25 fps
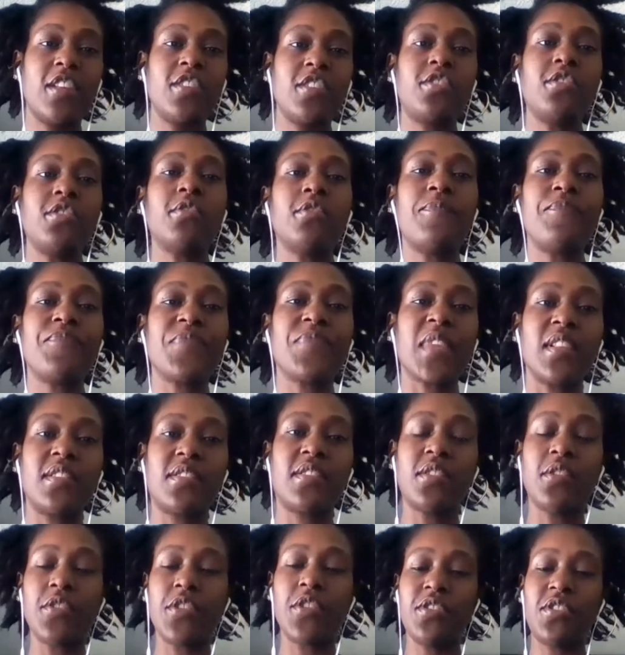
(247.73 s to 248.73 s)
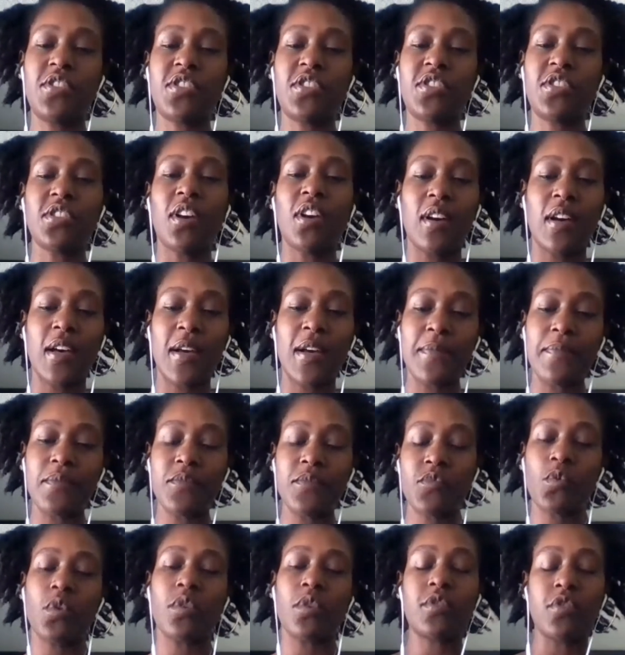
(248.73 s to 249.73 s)
So you saw,
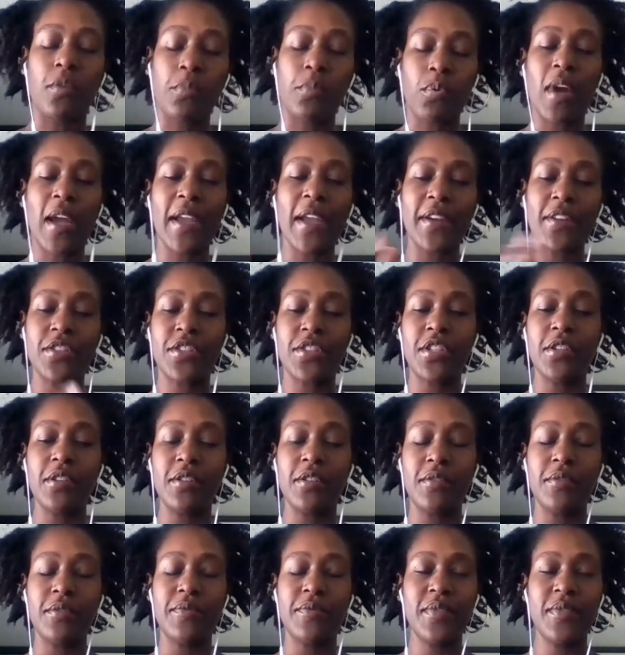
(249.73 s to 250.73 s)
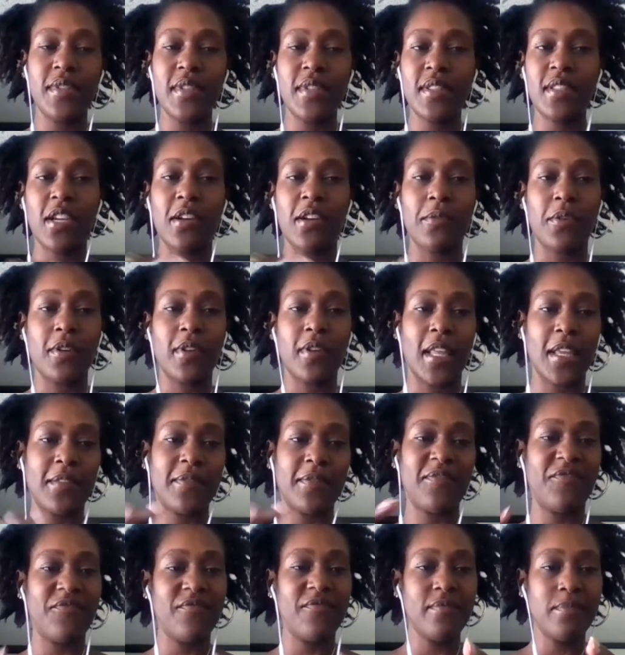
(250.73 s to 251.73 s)
so prior to, there were like
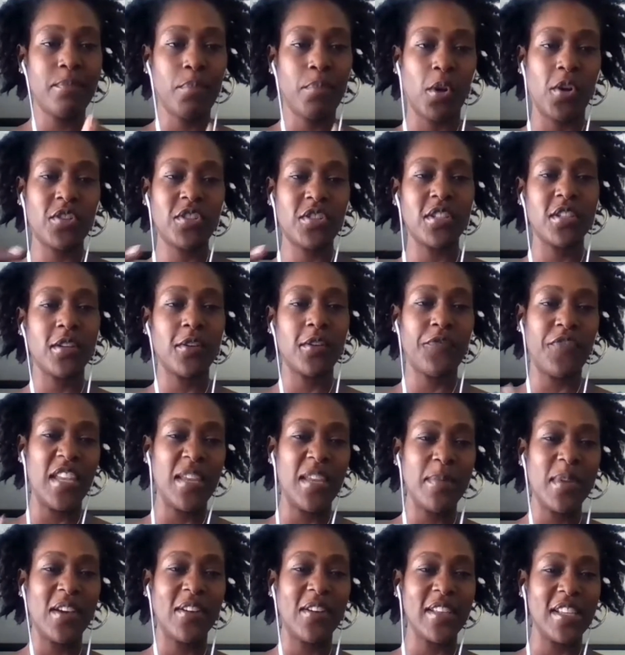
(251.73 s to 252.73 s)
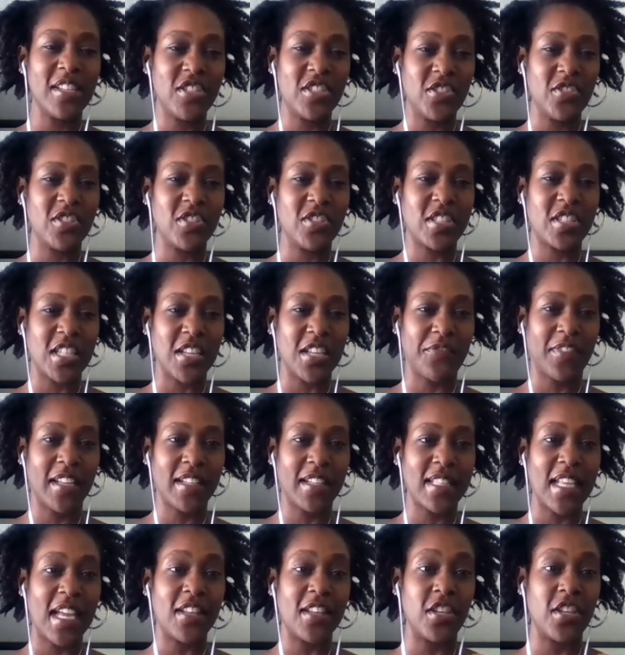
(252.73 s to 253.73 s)
personal female issues and stuff
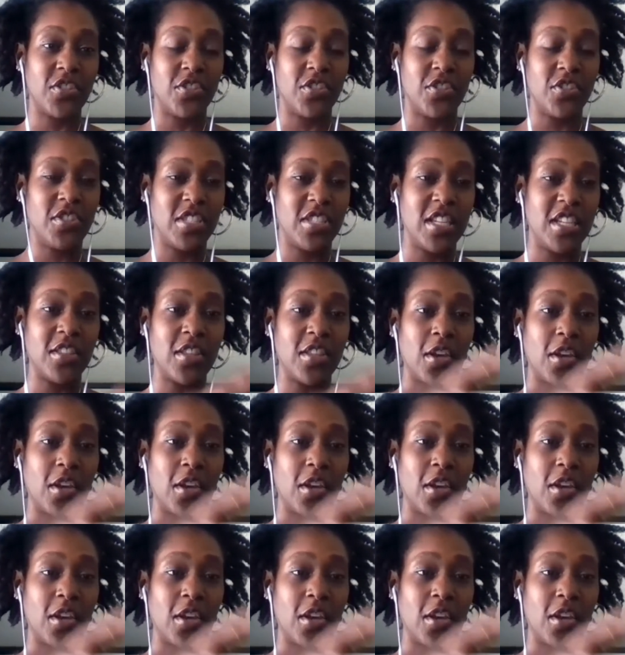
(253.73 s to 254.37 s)
like that. Did you see